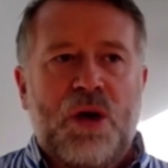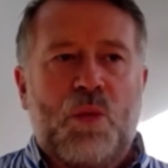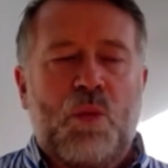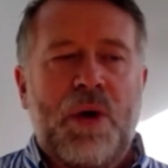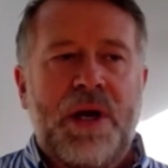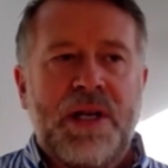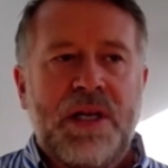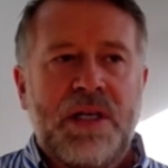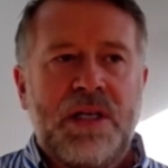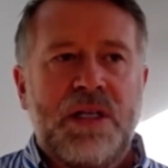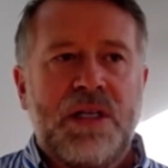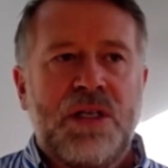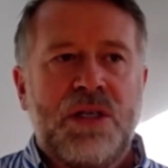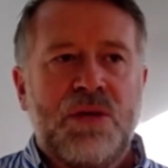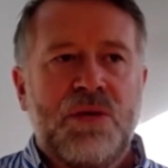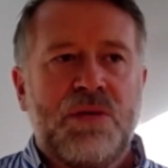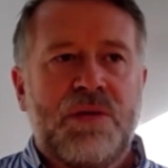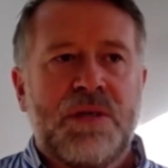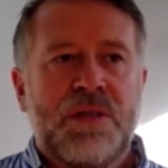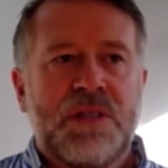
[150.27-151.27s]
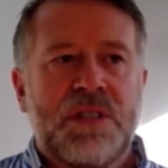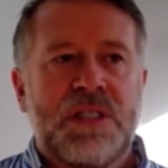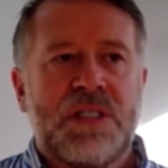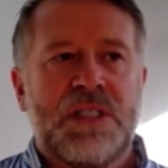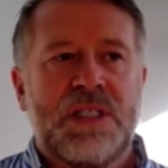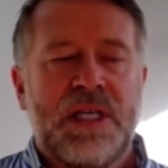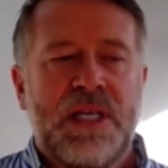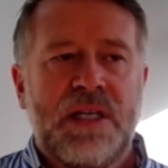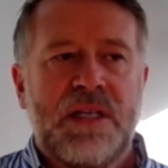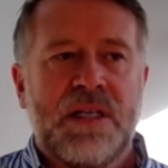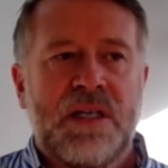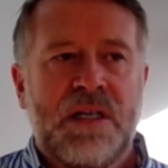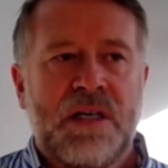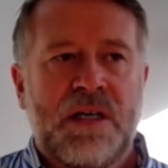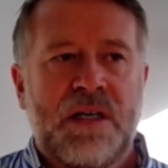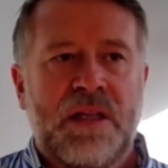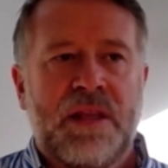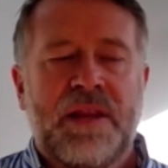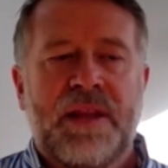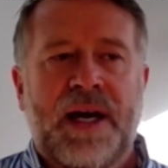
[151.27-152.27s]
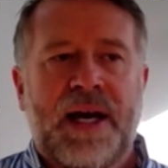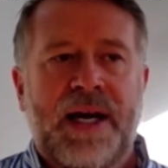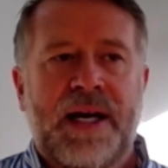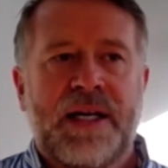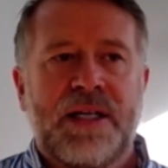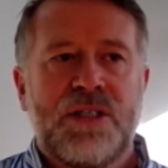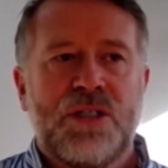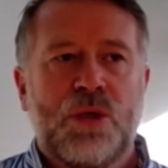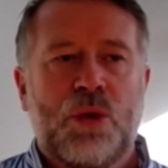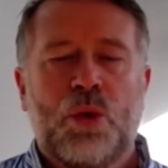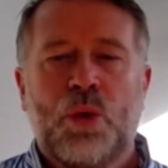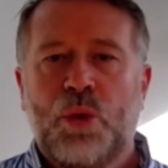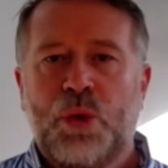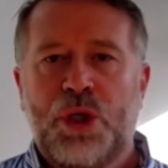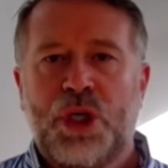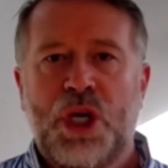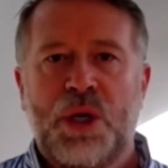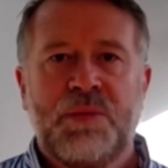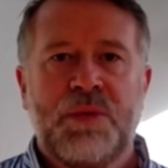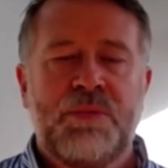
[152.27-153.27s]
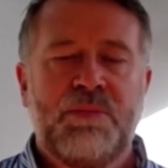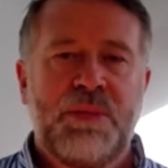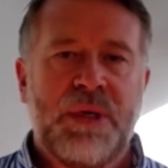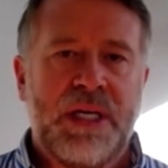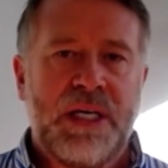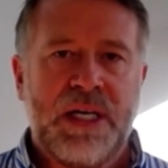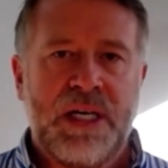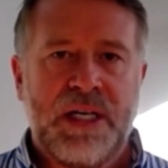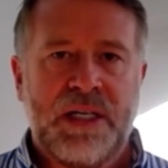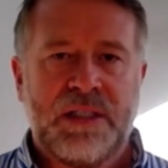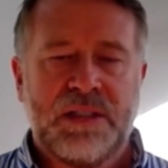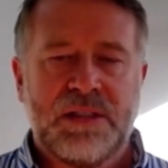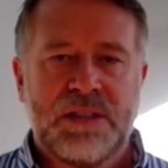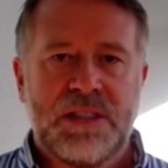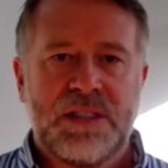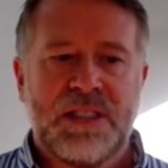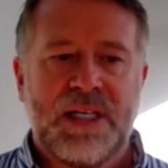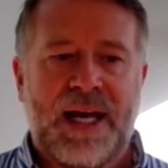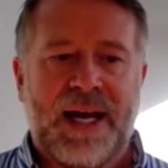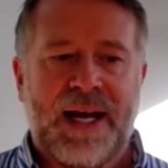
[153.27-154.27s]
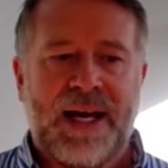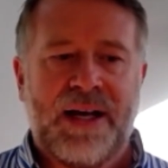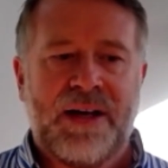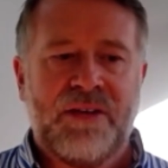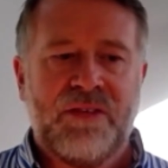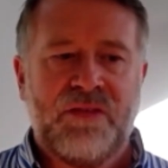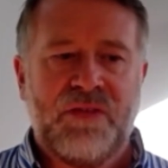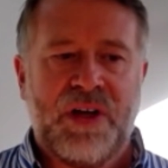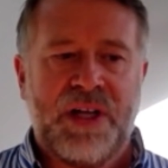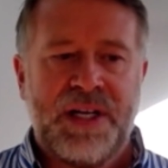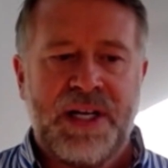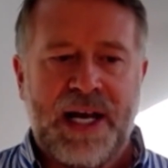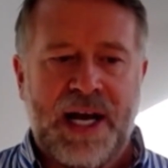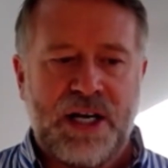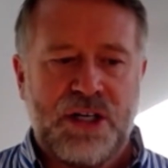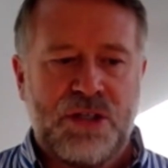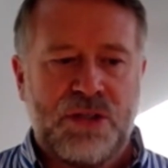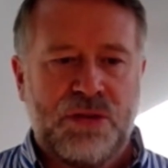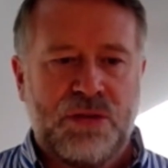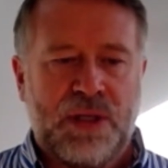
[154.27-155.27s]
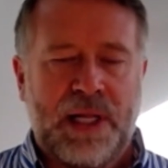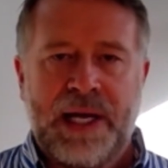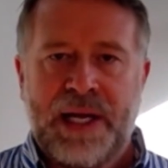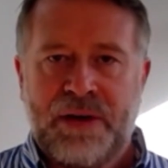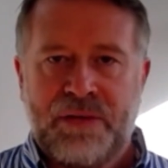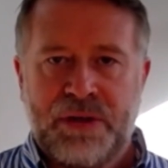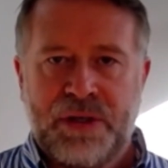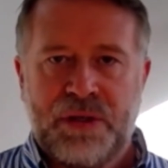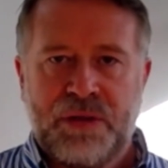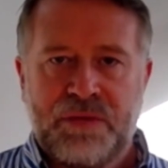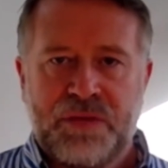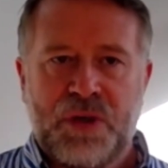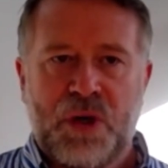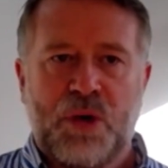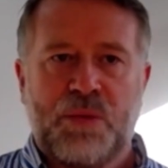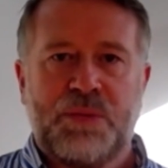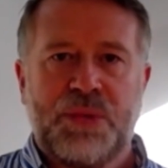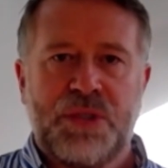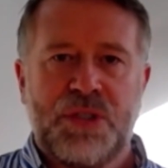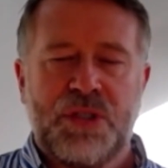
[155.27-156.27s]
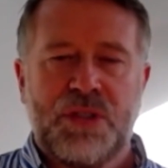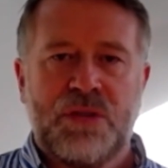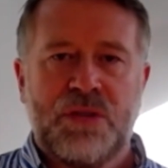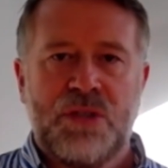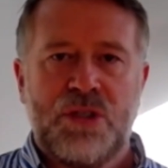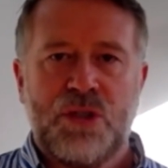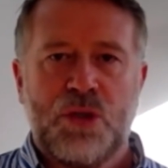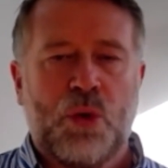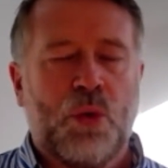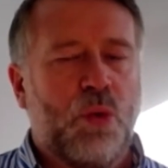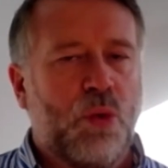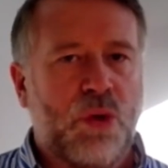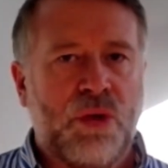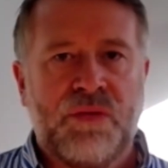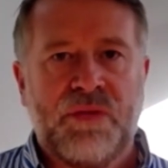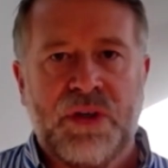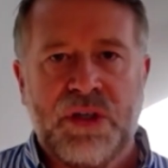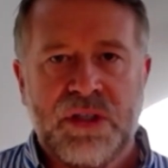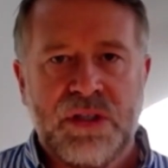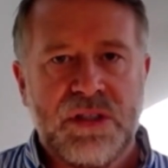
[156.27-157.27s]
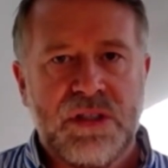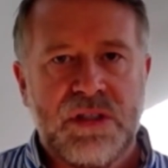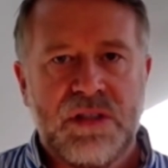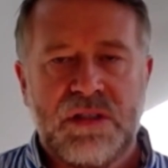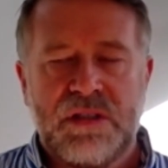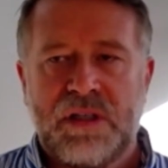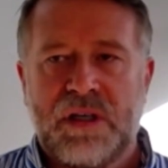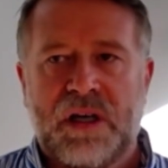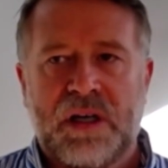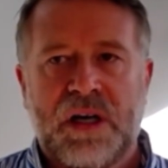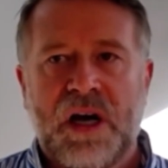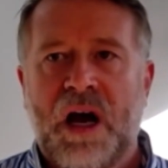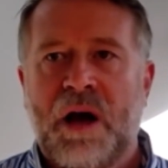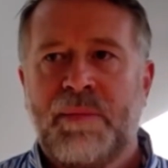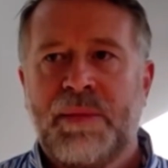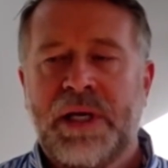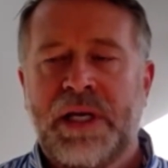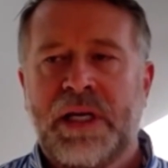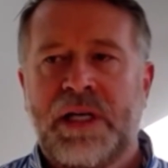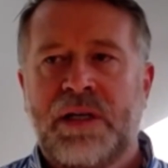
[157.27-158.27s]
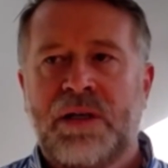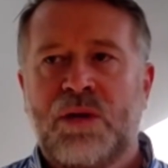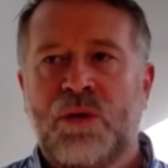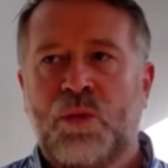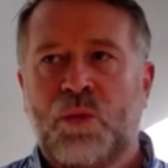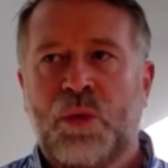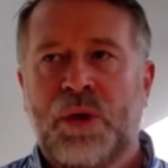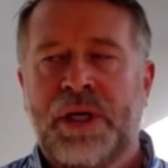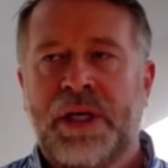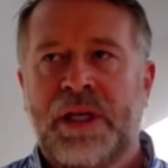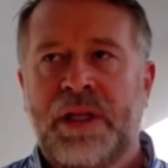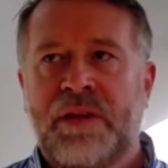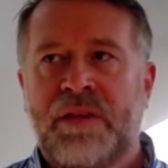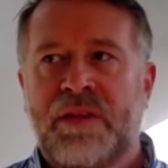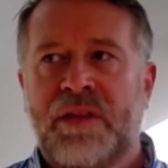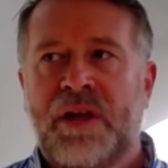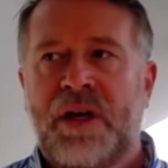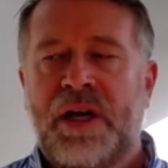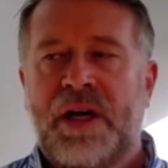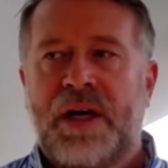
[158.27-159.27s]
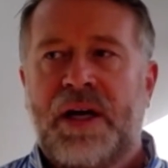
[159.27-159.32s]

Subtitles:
When you consider that all human beings have a natural area of competence, all of us come in with